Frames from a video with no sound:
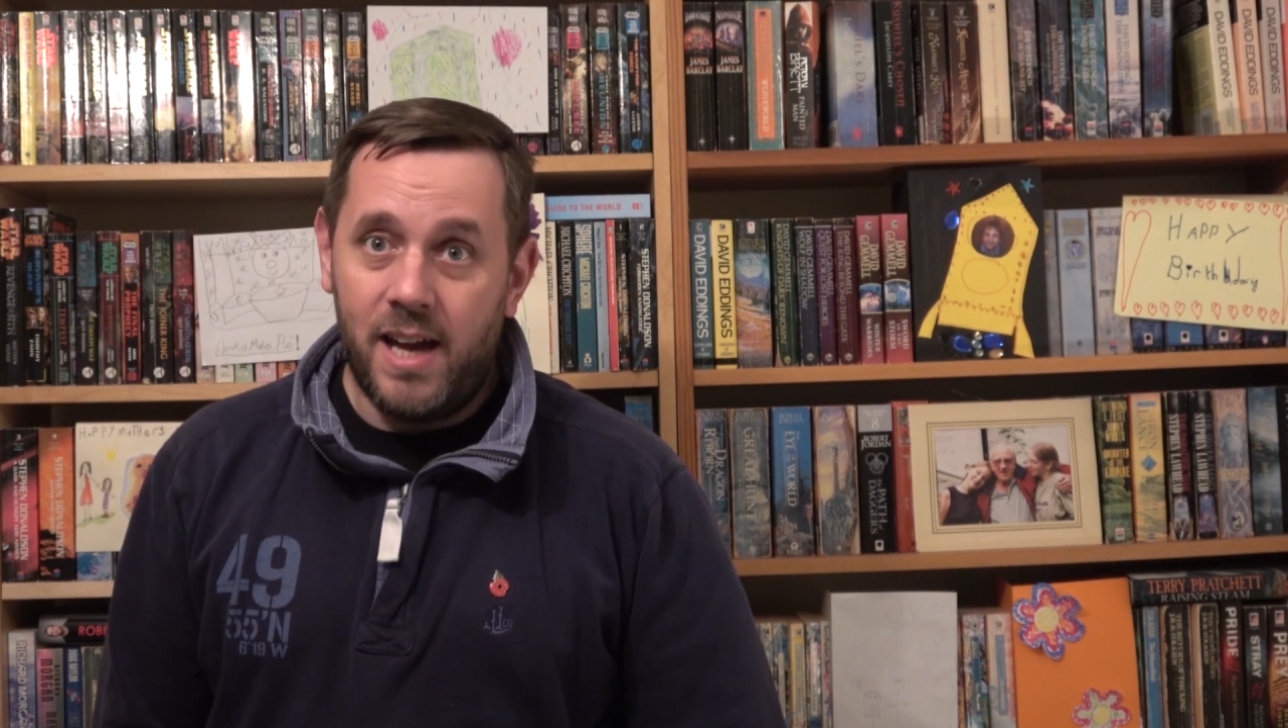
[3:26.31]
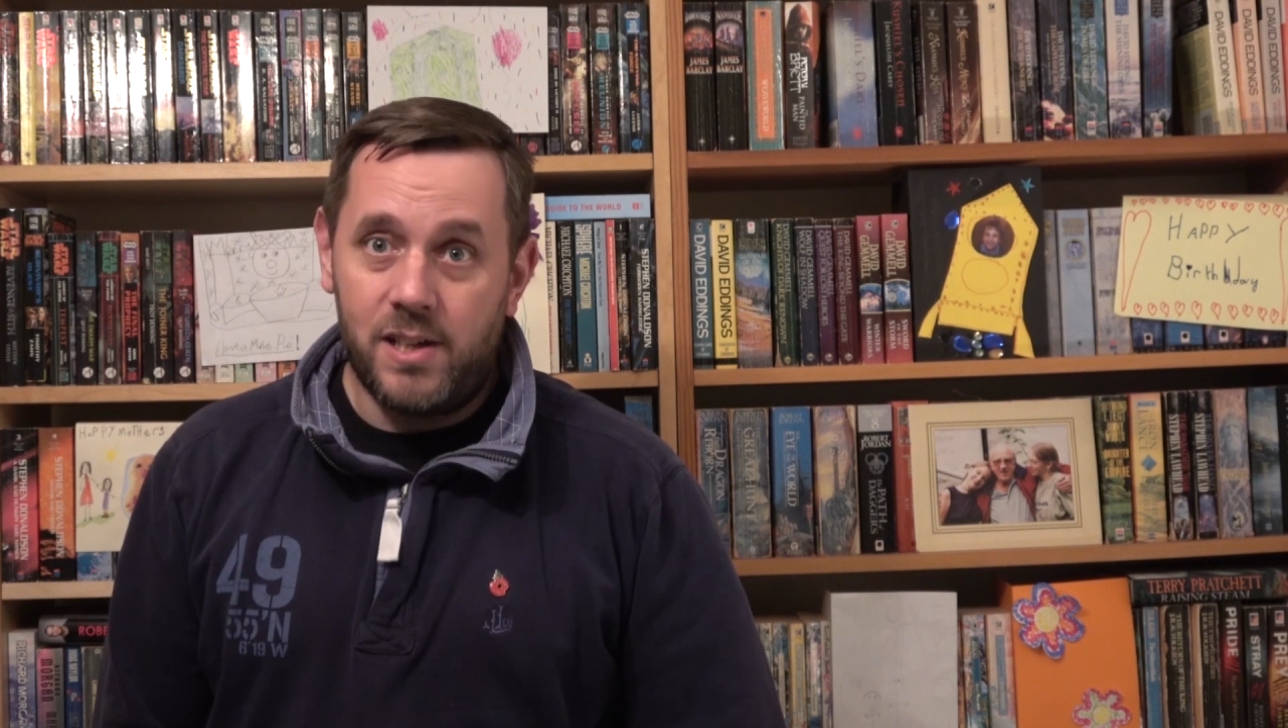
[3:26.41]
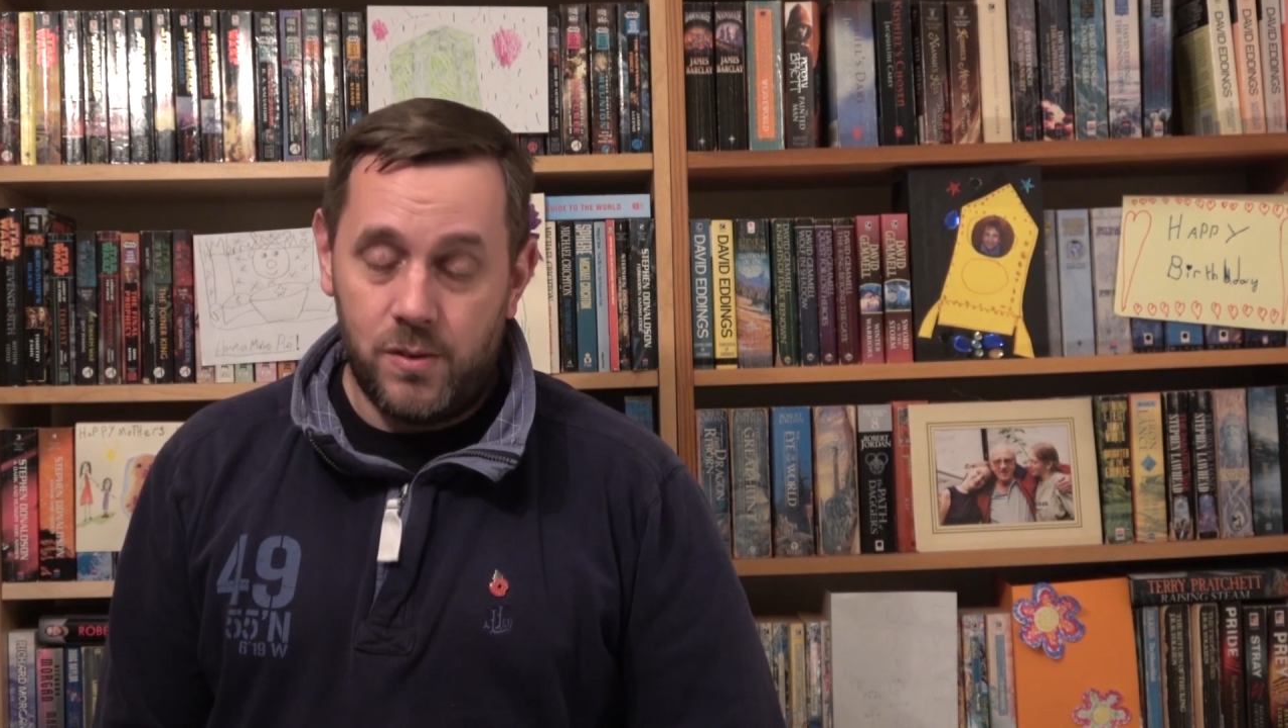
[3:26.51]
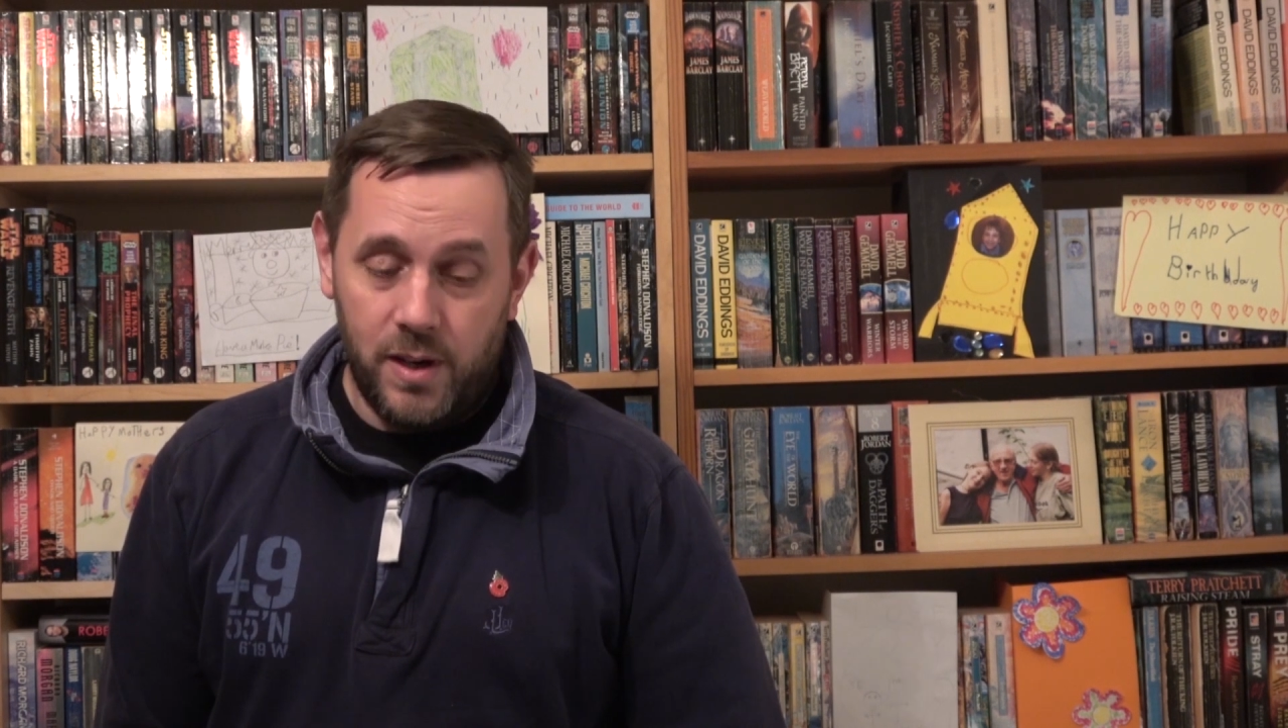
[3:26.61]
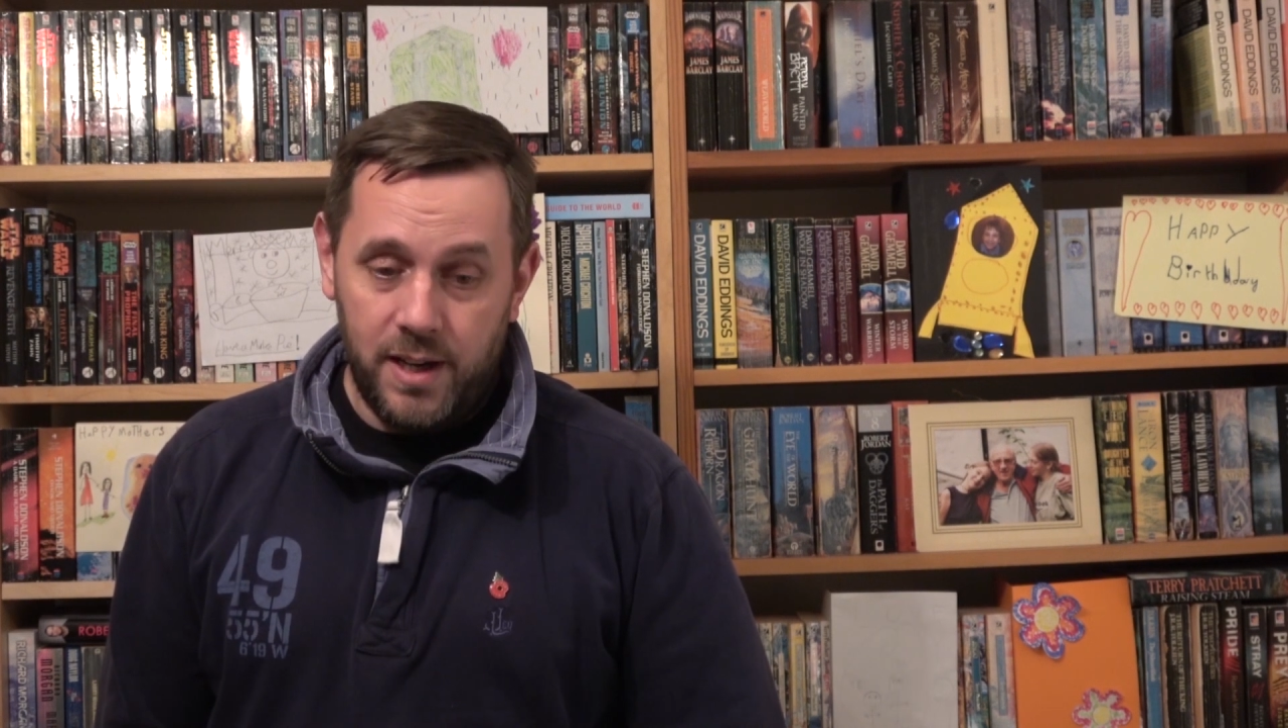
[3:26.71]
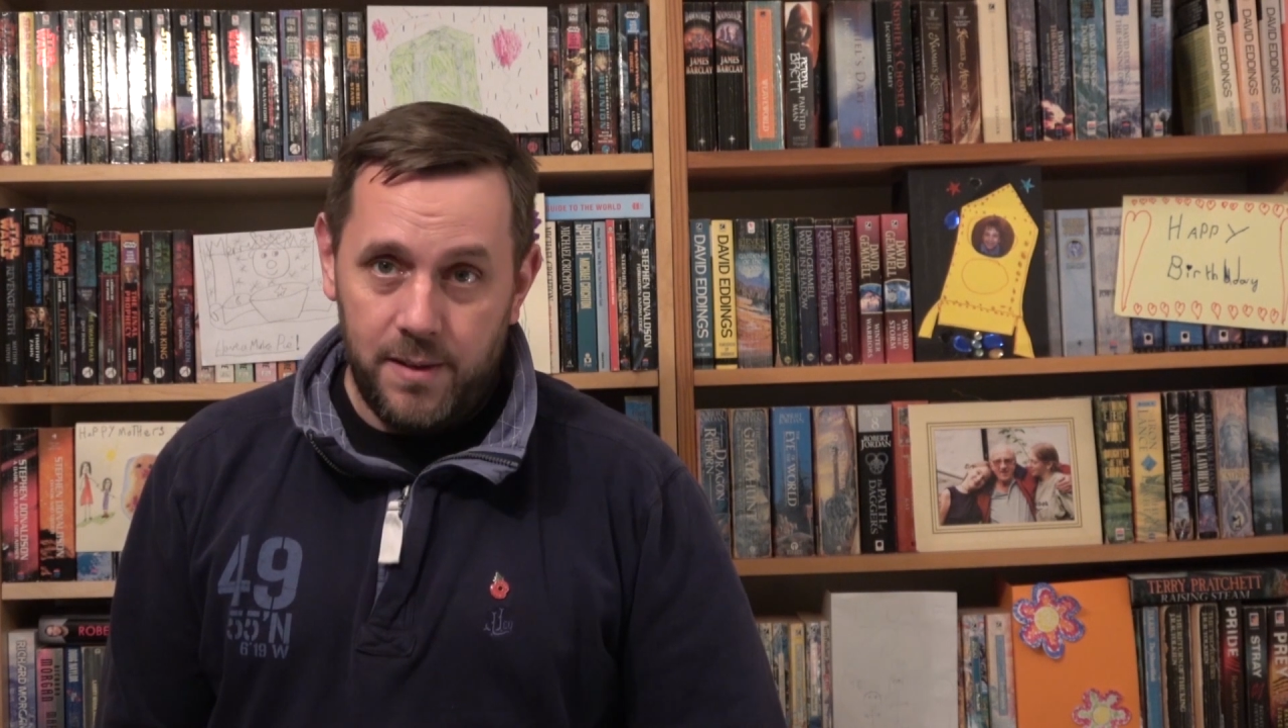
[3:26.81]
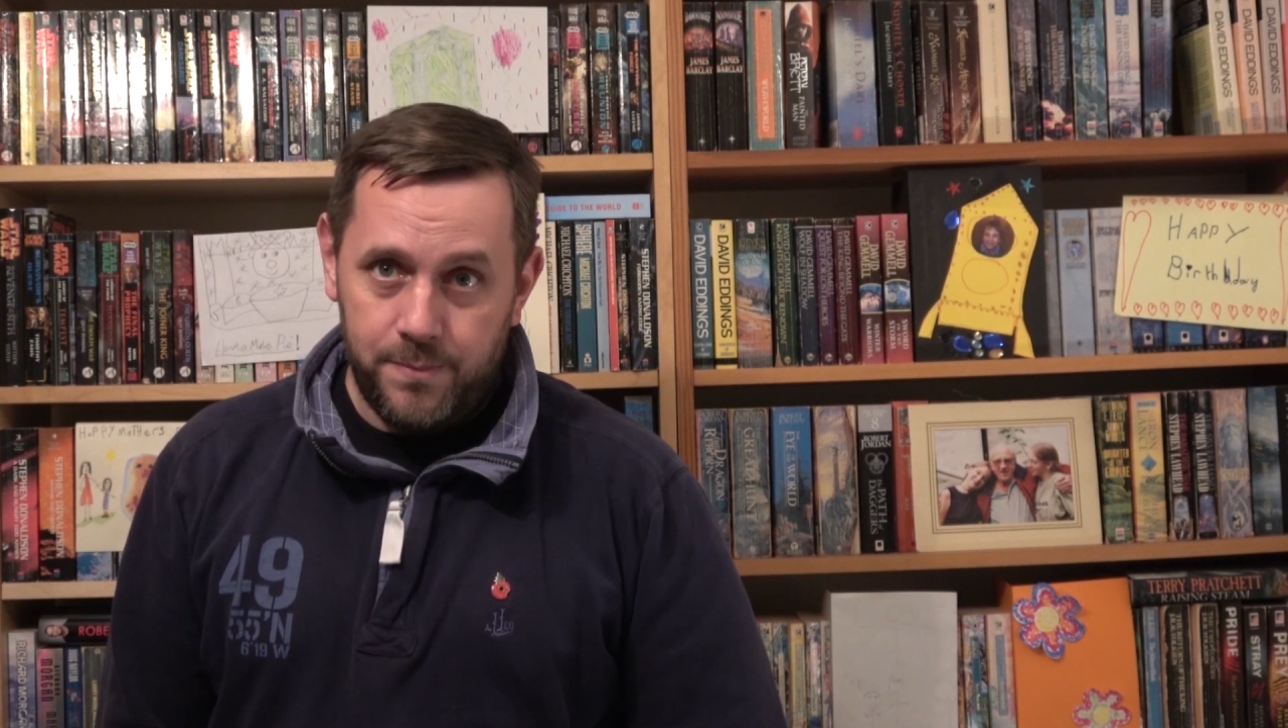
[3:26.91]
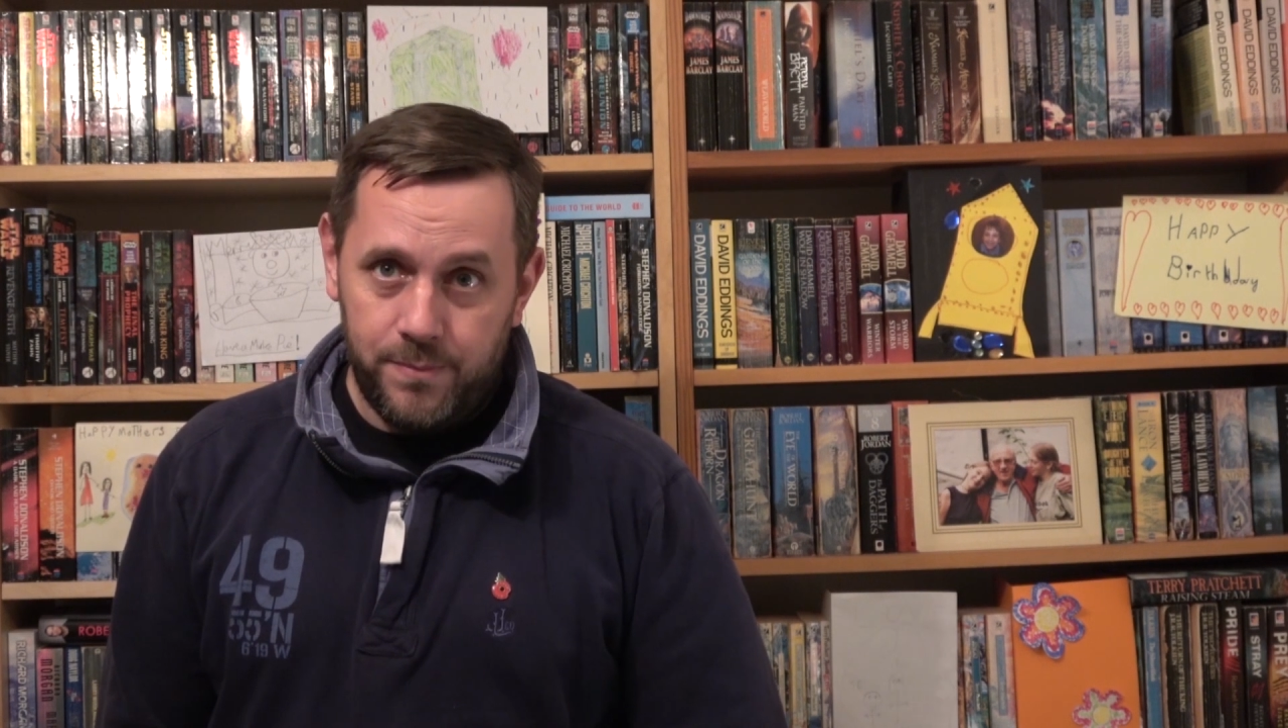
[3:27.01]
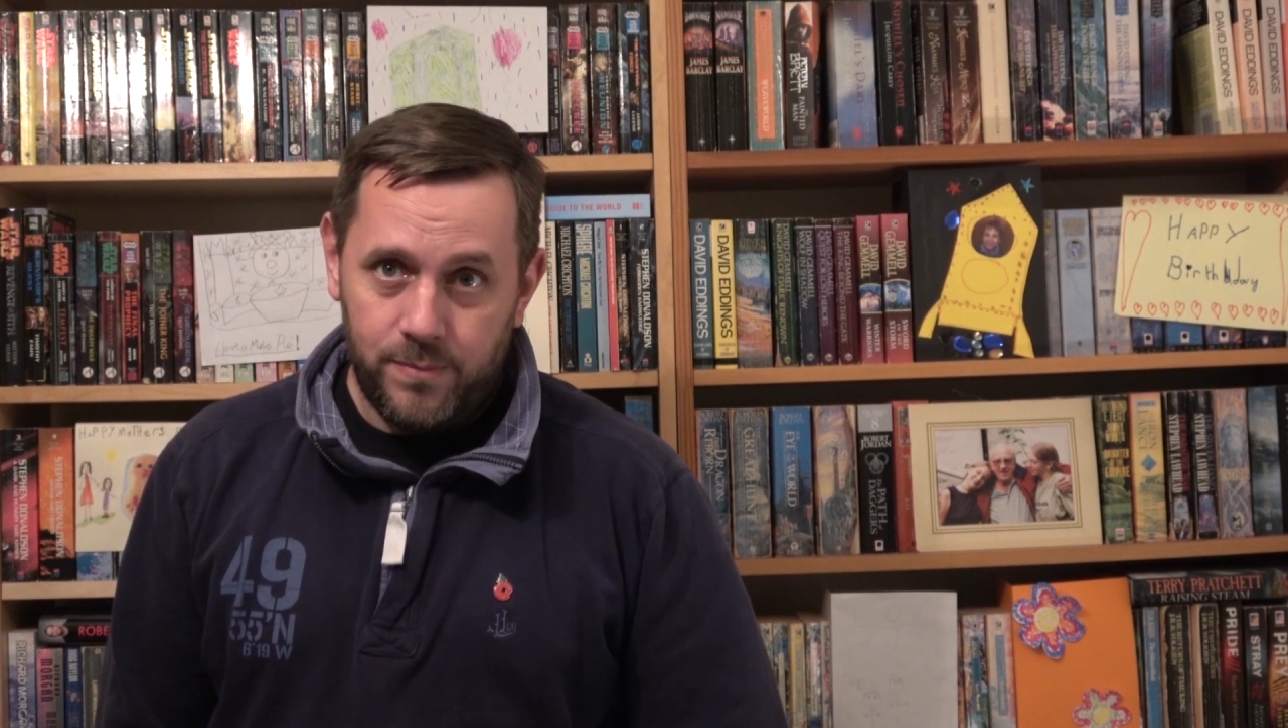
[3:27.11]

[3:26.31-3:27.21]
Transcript: x-rayed it